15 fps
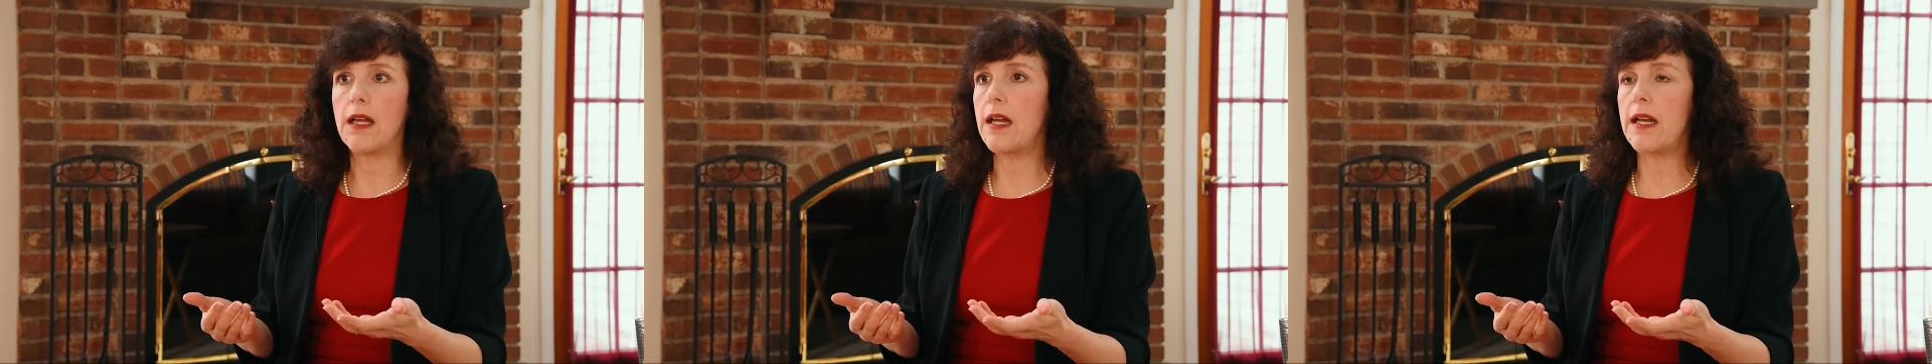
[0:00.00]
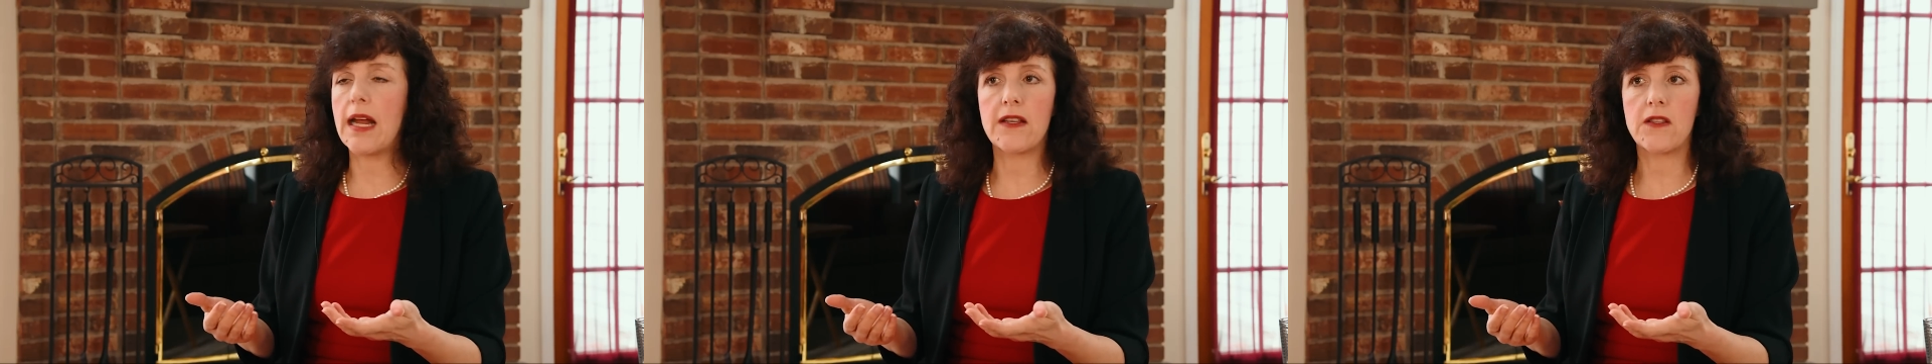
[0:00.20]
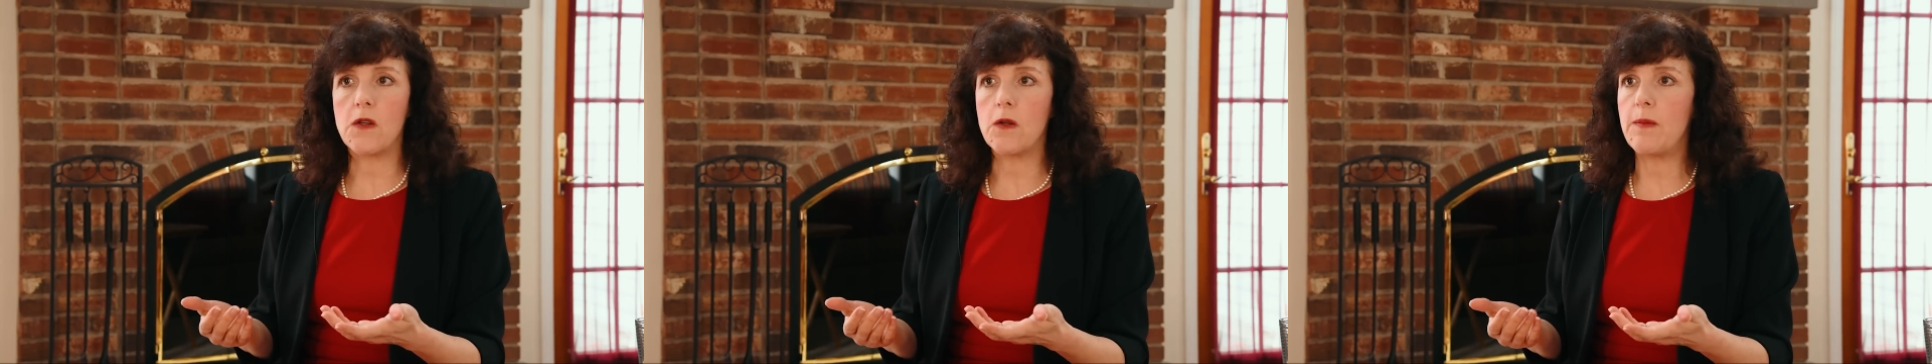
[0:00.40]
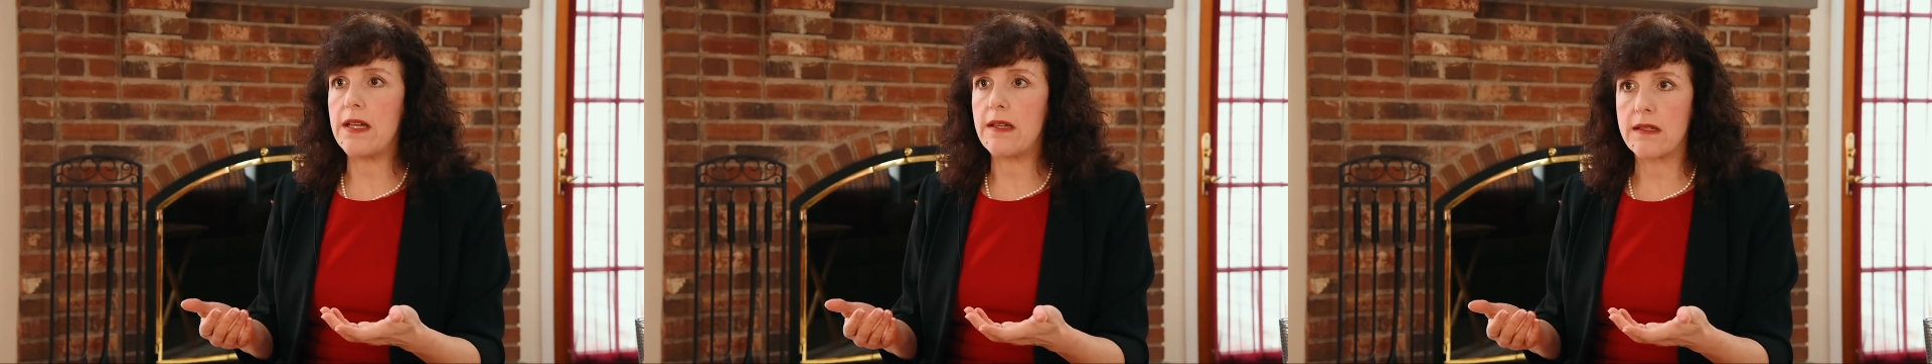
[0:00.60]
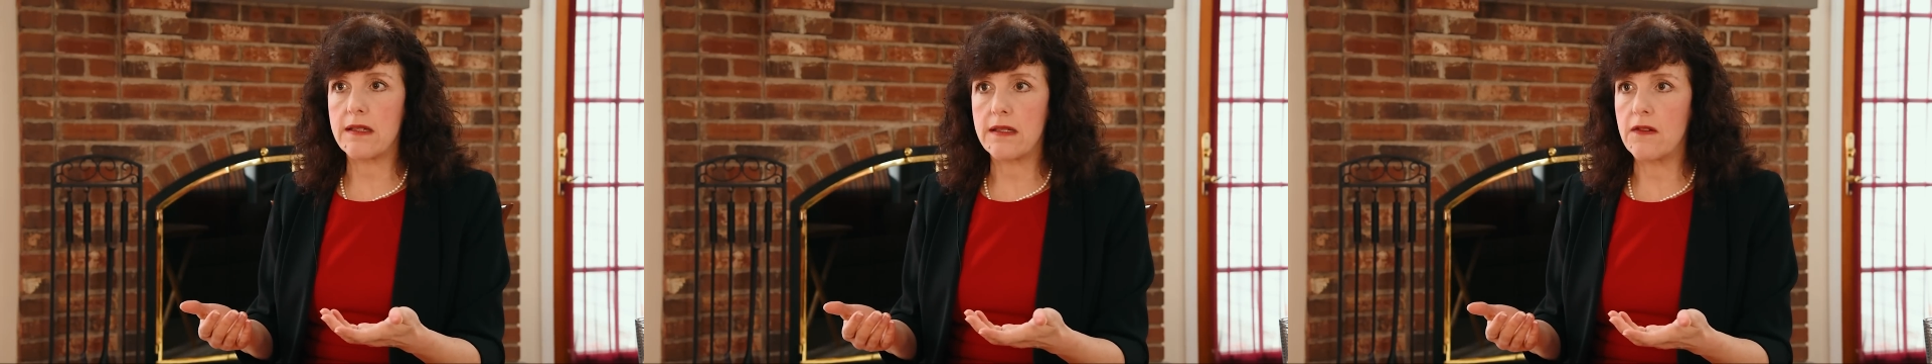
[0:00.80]
It has no
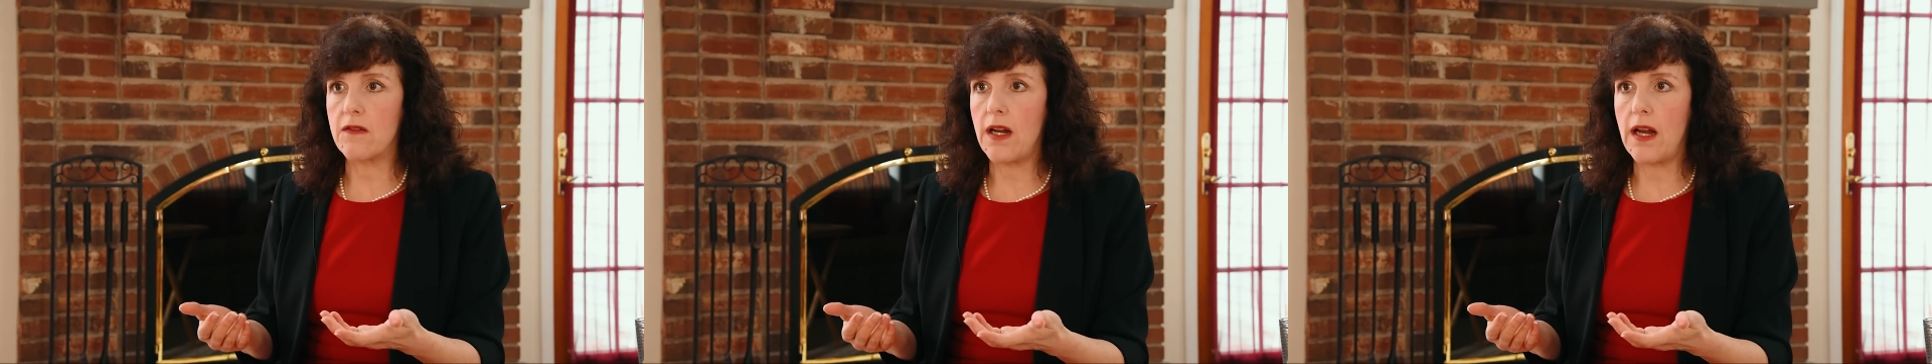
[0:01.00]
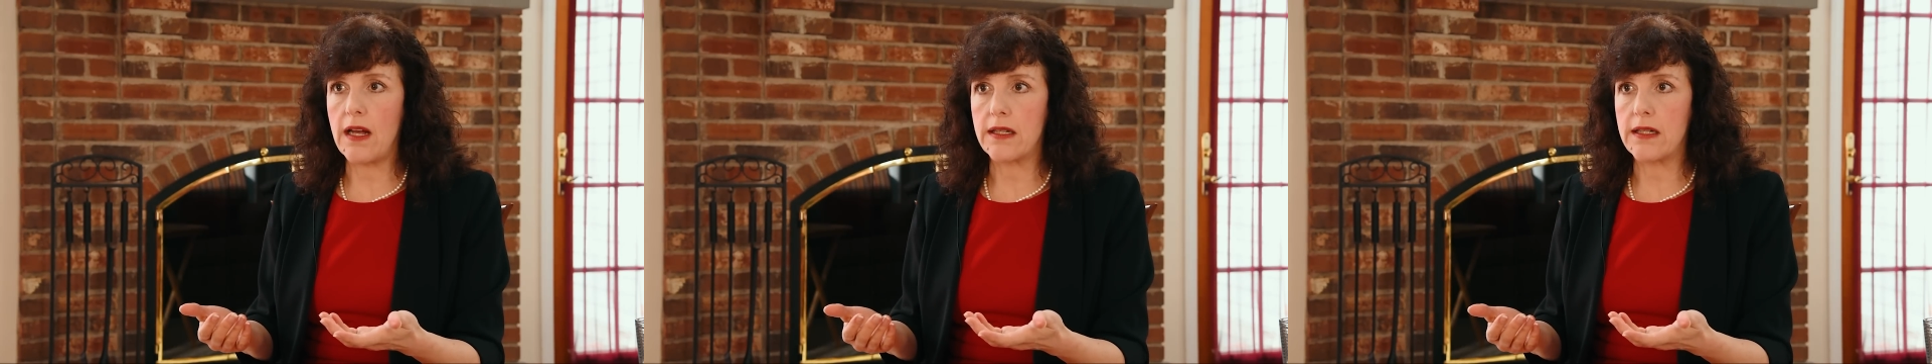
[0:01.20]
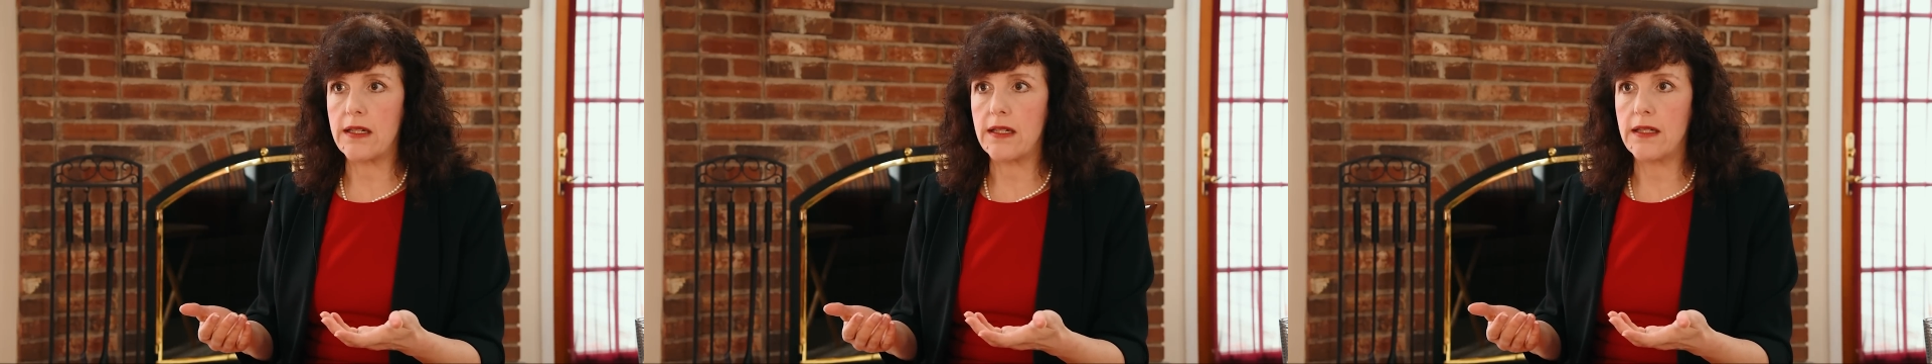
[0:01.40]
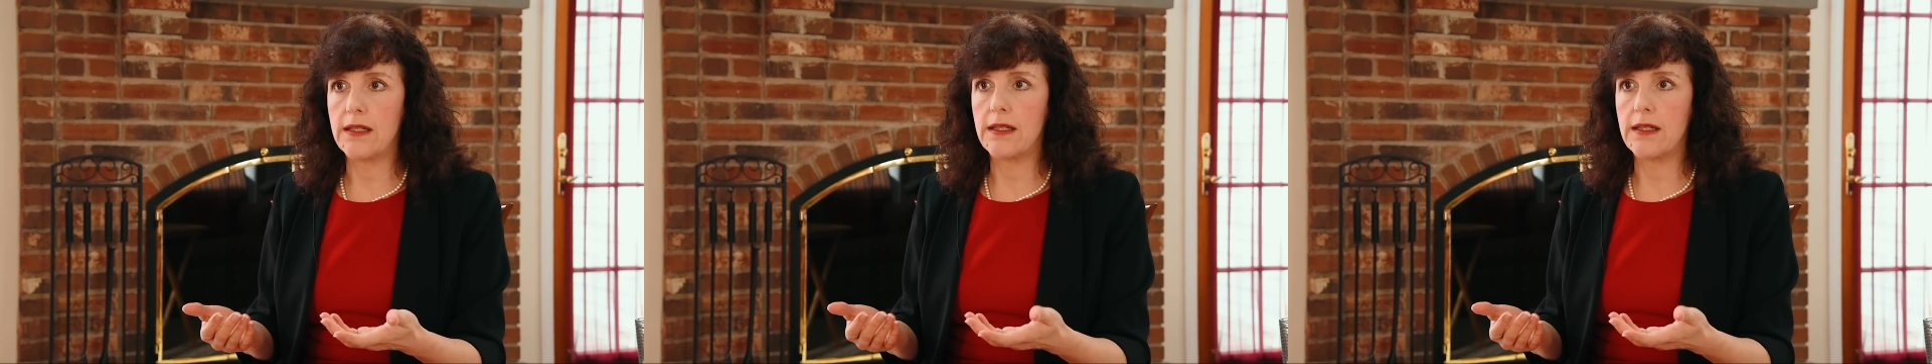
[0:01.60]
basis in reality.